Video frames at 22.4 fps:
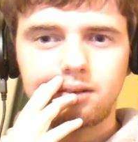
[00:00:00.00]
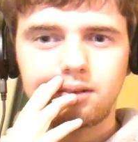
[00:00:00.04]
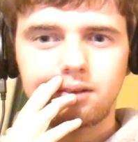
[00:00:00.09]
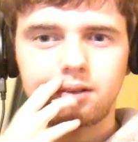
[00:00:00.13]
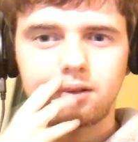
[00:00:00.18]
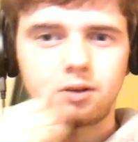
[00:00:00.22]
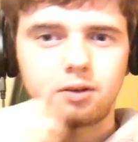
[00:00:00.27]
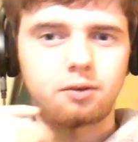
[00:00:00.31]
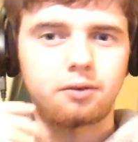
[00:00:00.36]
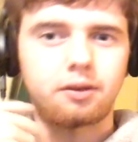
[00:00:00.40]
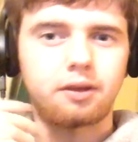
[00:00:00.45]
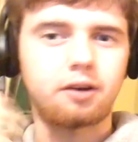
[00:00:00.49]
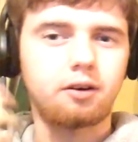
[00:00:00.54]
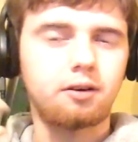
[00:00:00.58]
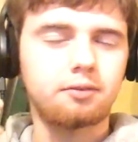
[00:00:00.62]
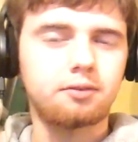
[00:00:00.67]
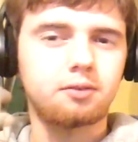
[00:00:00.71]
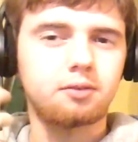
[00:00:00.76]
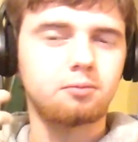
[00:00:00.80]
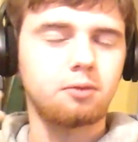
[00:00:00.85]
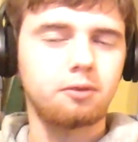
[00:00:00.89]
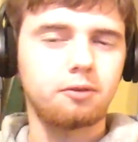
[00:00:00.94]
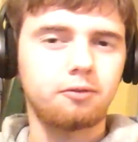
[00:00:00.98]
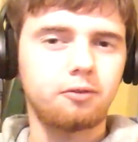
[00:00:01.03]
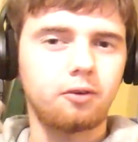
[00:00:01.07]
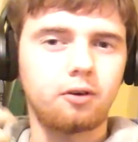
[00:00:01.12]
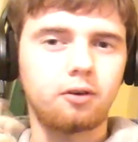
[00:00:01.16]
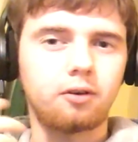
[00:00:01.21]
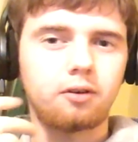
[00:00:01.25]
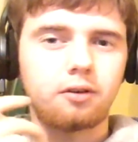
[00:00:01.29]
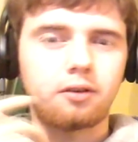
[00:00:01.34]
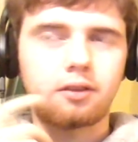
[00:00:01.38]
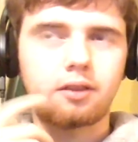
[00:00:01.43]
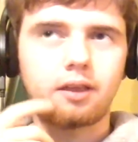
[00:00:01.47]
they often
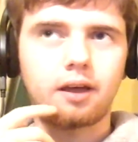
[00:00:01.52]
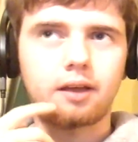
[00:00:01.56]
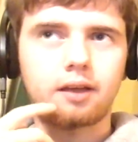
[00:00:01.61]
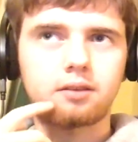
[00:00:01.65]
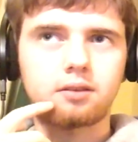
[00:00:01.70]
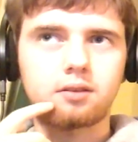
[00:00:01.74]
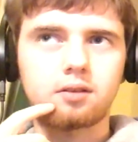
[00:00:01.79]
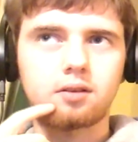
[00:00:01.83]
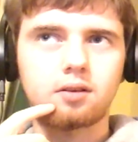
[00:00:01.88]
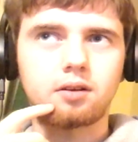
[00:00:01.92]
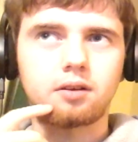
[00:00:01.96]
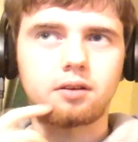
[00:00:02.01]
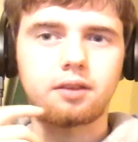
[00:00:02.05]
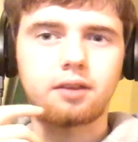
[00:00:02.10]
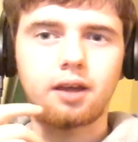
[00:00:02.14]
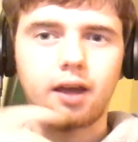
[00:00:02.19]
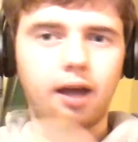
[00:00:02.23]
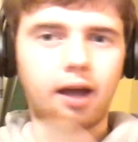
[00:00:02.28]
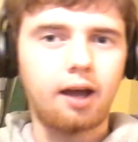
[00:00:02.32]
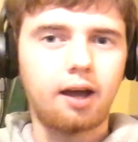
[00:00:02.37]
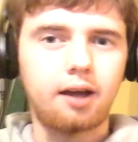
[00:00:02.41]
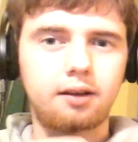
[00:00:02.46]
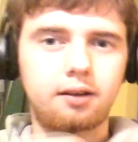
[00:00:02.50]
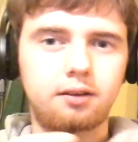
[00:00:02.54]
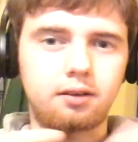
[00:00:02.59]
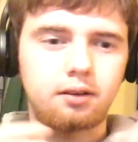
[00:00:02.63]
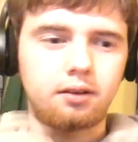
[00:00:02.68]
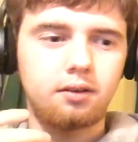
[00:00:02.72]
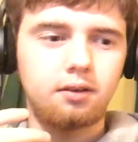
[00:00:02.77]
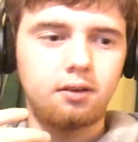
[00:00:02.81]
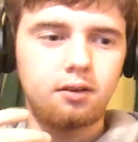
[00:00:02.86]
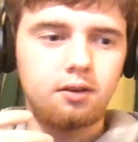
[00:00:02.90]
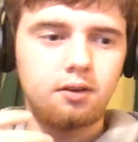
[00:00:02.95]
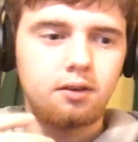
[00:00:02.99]
referred that they add
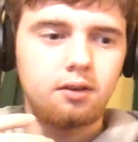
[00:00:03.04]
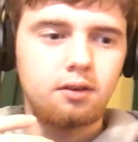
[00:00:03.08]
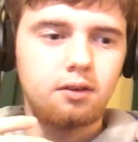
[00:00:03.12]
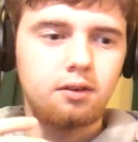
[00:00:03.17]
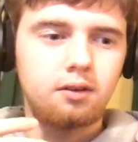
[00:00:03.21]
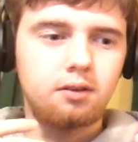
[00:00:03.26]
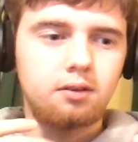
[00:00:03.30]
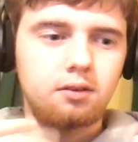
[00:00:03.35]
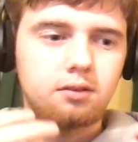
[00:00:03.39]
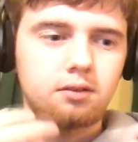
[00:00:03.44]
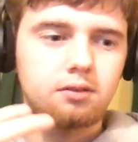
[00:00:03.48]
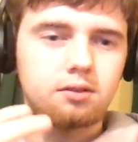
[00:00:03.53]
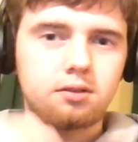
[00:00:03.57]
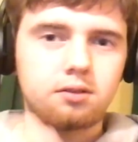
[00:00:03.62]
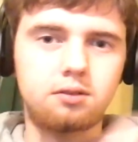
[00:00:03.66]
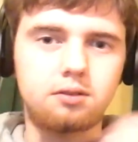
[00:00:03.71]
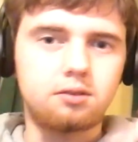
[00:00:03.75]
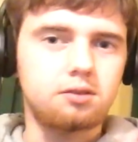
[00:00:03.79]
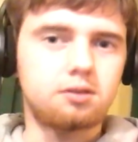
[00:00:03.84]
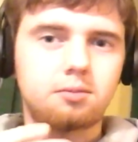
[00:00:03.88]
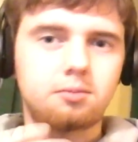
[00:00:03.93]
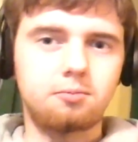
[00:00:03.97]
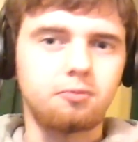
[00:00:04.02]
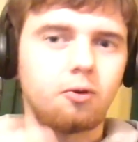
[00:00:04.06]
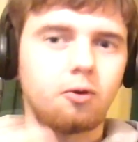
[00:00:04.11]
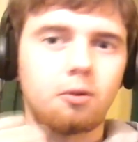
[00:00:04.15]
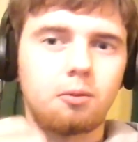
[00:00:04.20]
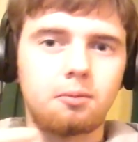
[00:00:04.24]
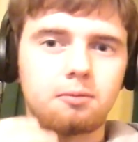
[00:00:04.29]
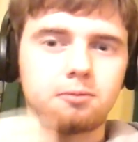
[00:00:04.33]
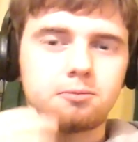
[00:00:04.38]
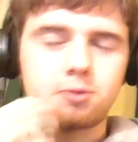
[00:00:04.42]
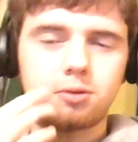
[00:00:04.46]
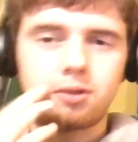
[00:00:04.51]
some
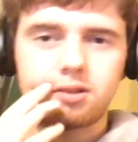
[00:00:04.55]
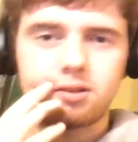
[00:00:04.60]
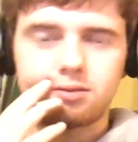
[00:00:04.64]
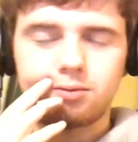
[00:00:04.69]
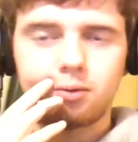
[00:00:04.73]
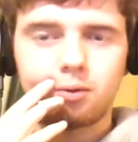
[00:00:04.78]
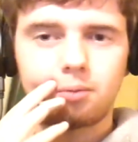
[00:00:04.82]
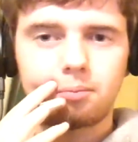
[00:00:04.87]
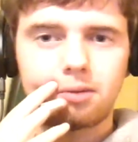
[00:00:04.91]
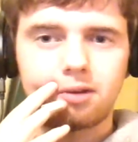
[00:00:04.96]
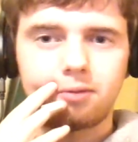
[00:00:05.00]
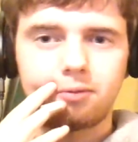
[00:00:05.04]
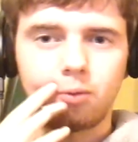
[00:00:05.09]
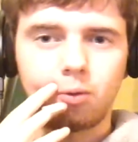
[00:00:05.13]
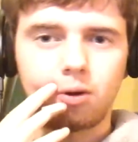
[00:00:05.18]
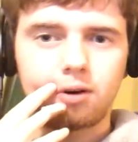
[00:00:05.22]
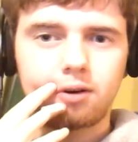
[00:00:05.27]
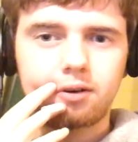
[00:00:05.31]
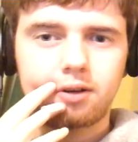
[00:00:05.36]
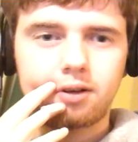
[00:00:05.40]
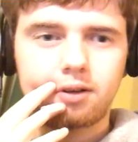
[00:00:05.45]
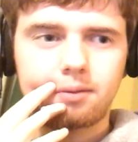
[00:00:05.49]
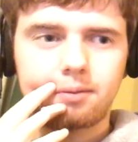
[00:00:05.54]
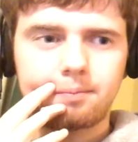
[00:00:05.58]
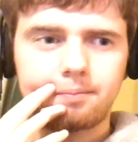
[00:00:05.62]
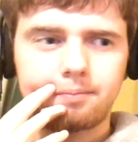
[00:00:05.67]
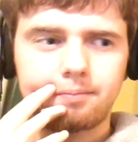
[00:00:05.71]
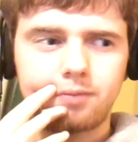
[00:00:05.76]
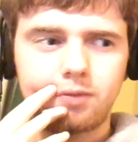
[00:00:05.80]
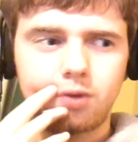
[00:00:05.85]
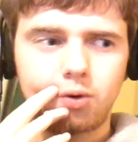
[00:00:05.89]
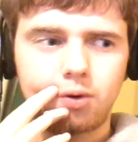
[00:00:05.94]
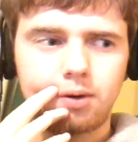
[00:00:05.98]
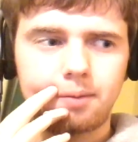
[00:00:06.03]
form of transformative work
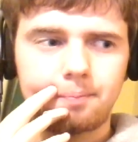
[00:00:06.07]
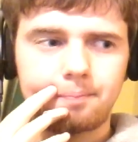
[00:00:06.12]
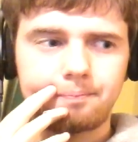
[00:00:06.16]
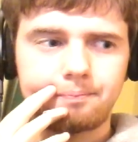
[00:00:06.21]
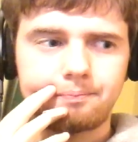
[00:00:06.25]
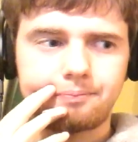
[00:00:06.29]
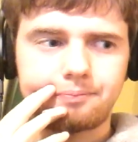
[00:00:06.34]
to it,